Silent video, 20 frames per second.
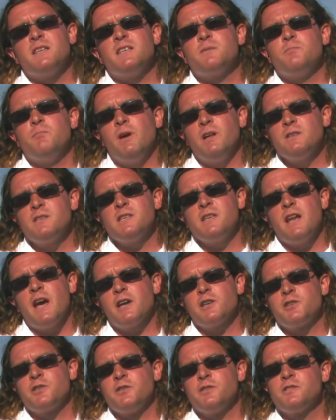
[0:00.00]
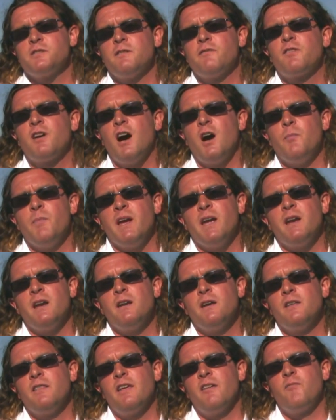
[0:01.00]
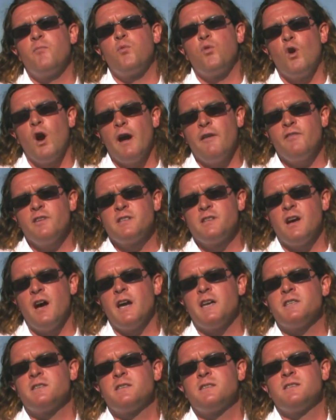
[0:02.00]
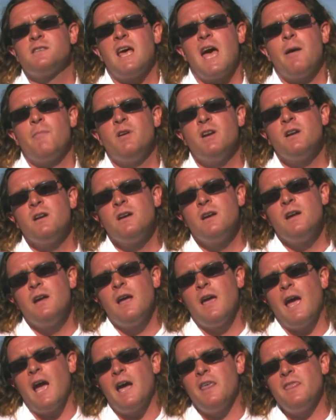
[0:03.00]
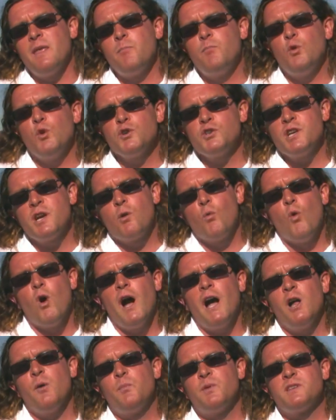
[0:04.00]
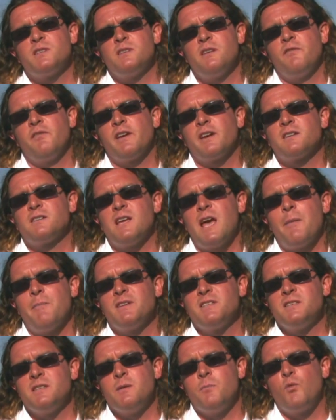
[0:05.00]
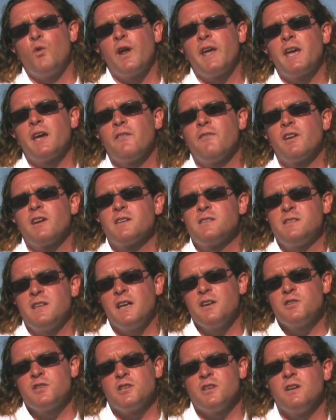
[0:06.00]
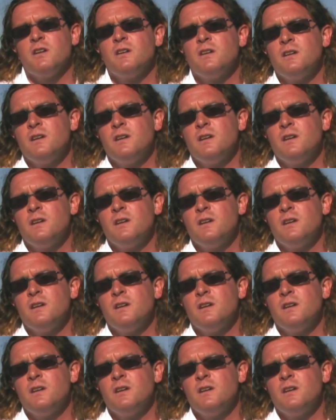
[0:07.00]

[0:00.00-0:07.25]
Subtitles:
these multinationals have come in, they've privatized salmon, and they're pushing wild Pacific salmon to the brink of extinction.